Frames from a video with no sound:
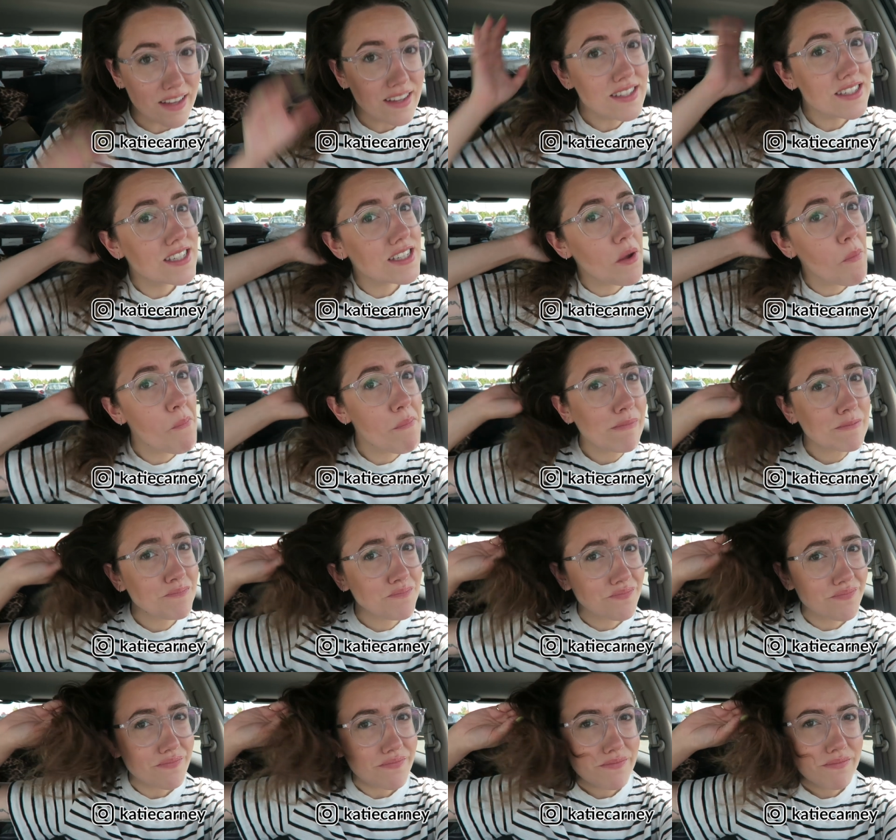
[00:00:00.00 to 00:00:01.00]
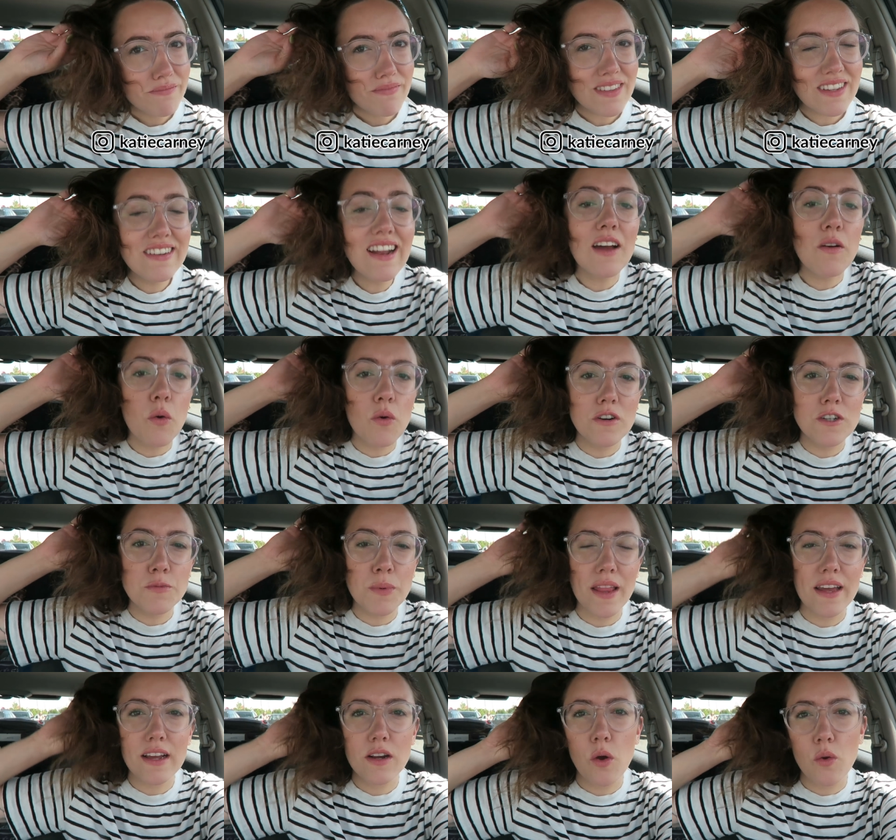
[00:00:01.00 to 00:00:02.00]
this. Not
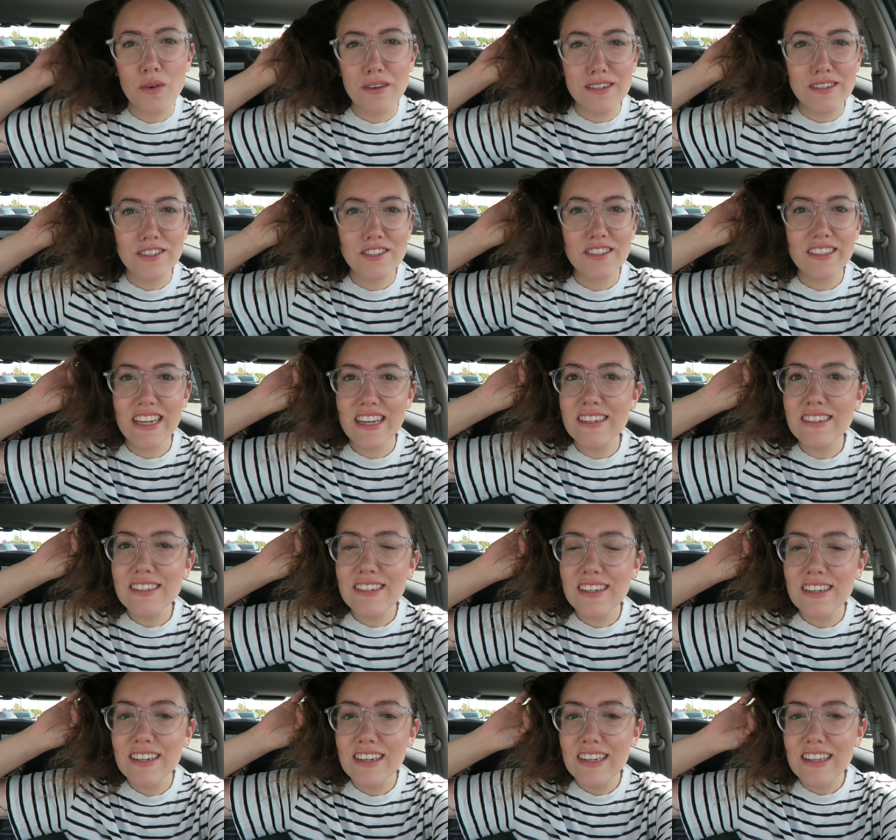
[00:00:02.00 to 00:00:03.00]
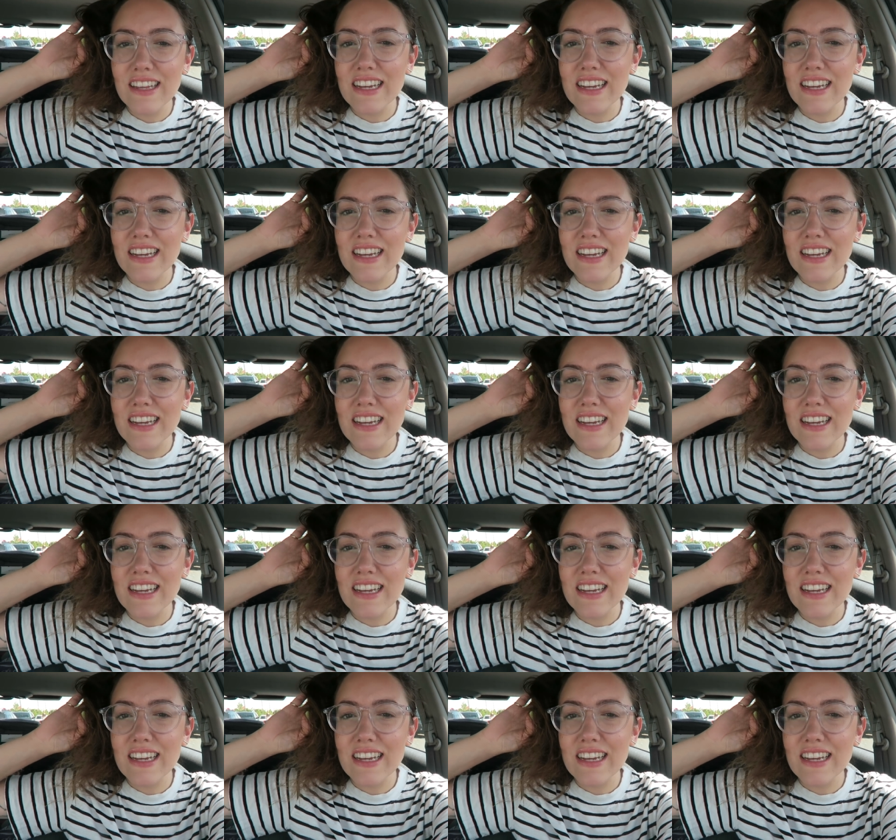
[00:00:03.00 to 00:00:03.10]
orange, but like an orange tint.